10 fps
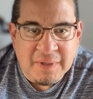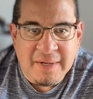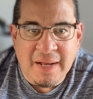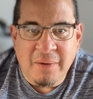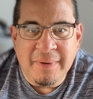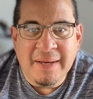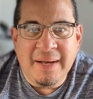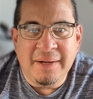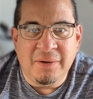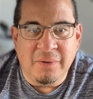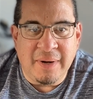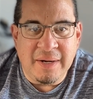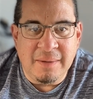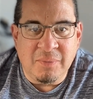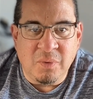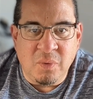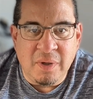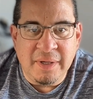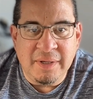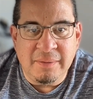now we got a great number
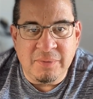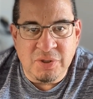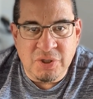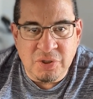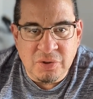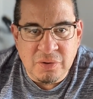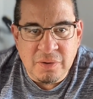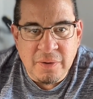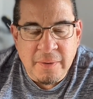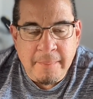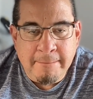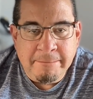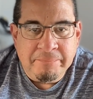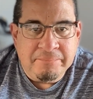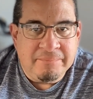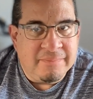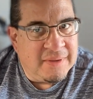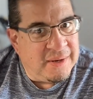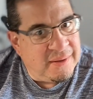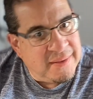one and number two,
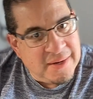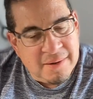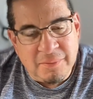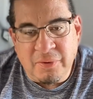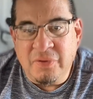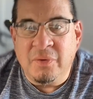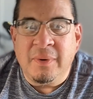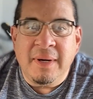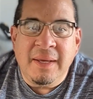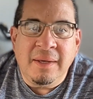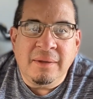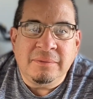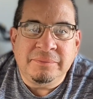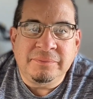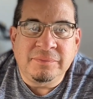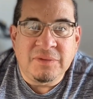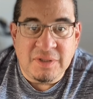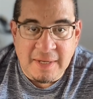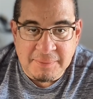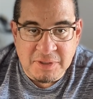and that number three
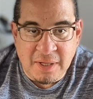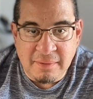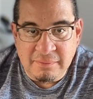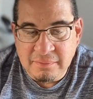steps up.